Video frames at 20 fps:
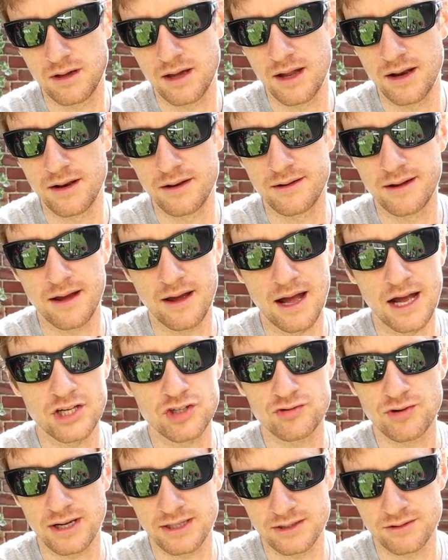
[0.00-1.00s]
and I
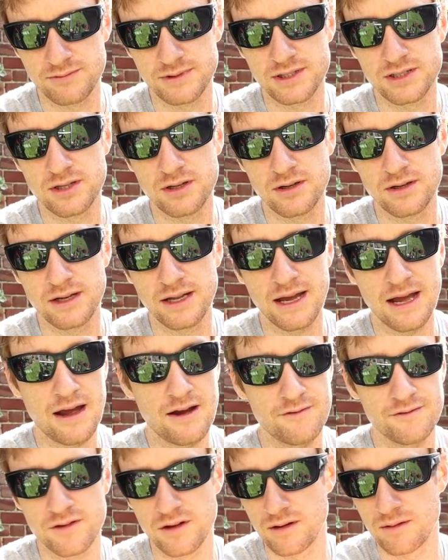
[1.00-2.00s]
tried to return it
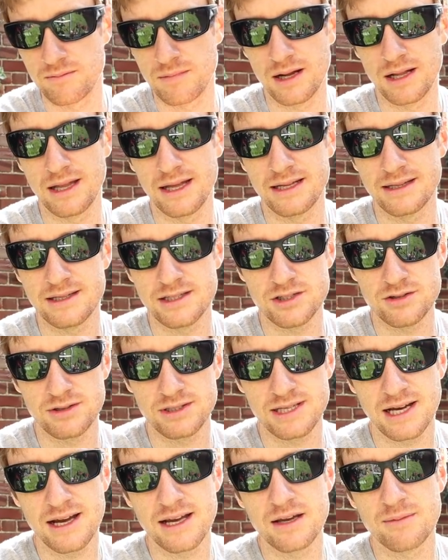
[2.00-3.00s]
after my Lake
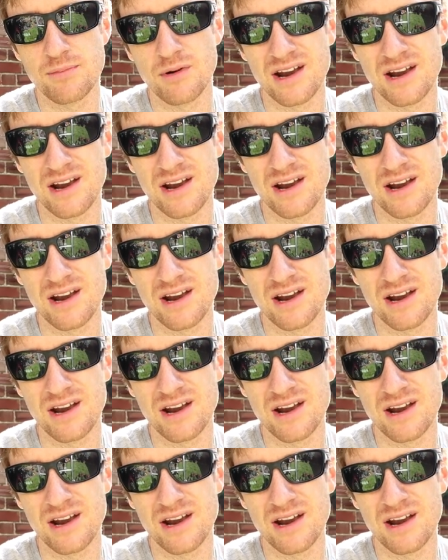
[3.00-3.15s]
District hike,